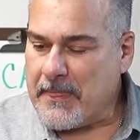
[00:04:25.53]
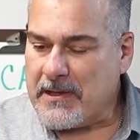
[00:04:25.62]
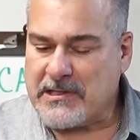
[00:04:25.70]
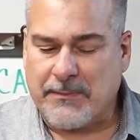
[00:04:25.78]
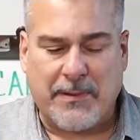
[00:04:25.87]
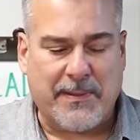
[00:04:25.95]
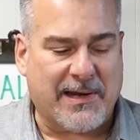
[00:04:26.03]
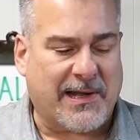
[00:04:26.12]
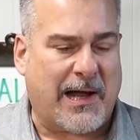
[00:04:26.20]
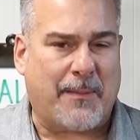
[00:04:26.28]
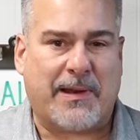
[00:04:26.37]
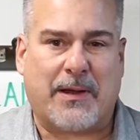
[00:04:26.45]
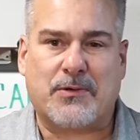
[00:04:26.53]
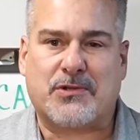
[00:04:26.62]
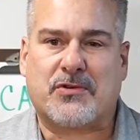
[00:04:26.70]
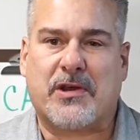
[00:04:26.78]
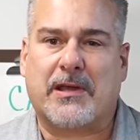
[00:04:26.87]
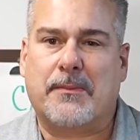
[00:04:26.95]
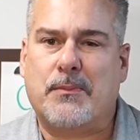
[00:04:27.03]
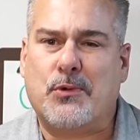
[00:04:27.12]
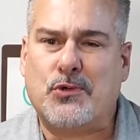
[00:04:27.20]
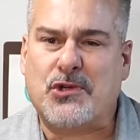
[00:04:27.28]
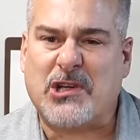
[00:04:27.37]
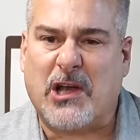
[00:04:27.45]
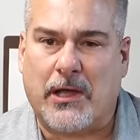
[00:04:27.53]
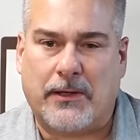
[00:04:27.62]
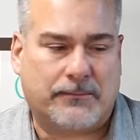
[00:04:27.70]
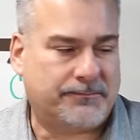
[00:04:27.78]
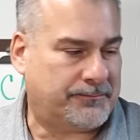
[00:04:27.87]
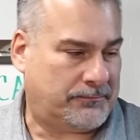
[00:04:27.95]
Somebody made a comment. I was drinking moonshine.